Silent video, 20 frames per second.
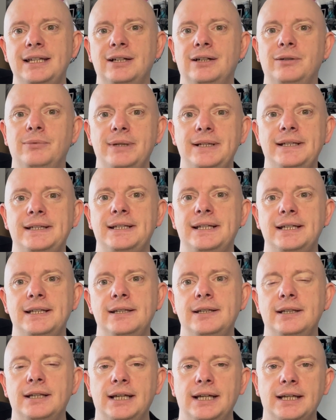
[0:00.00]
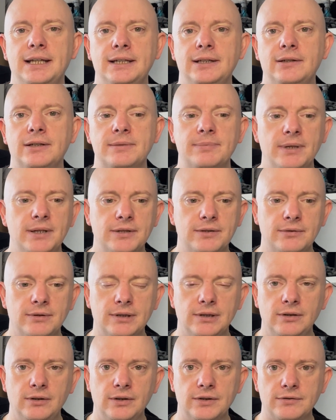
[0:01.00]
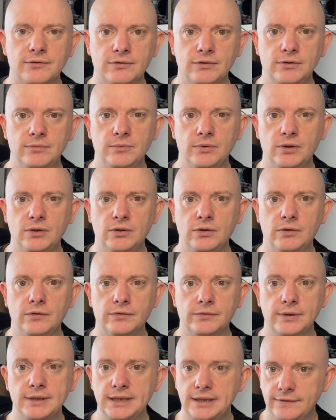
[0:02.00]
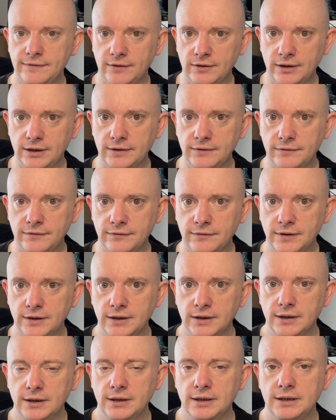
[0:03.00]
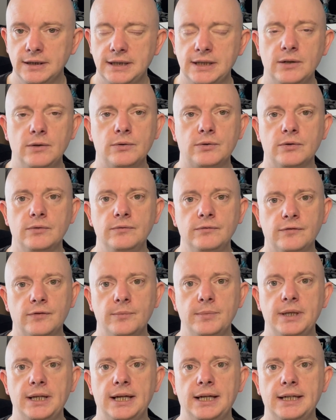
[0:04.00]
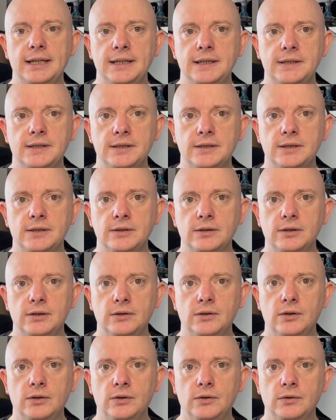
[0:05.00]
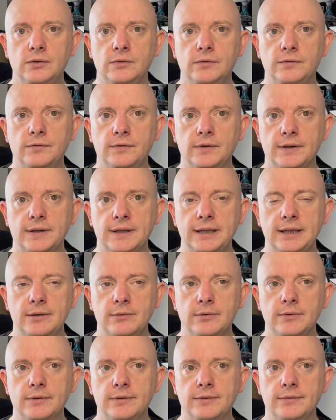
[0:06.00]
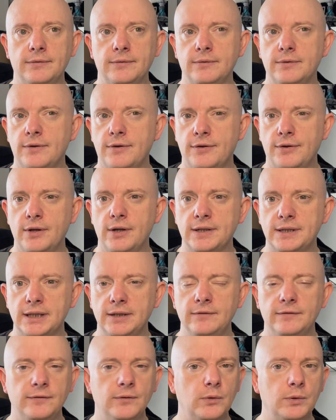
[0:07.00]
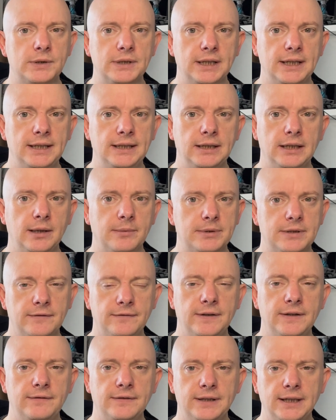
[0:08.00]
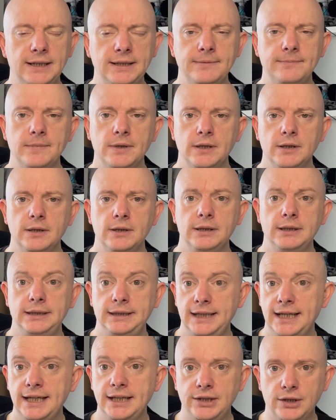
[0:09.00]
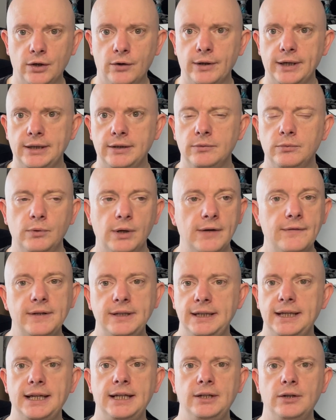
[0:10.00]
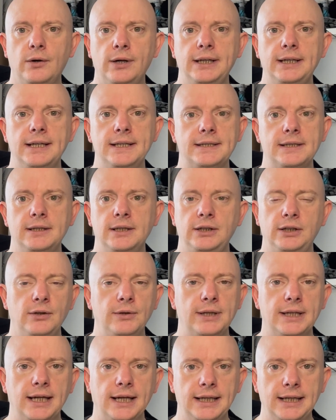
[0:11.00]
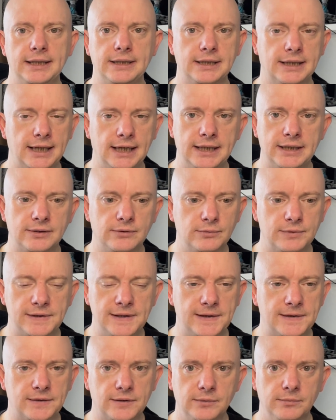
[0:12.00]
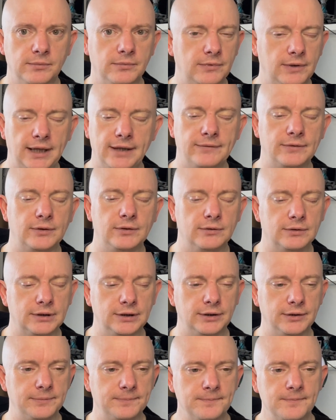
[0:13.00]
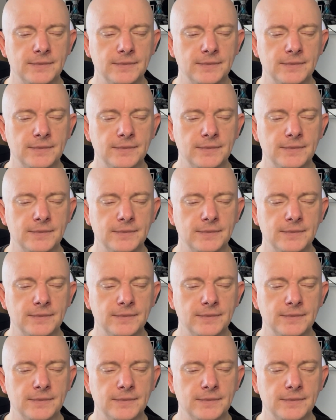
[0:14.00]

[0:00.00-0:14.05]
I went in and I spoke to a classroom of 25 children from the age of, I think there were 13, 14 up to 15. Year 9, whatever year 9 is in the UK educational system, I haven't got a clue.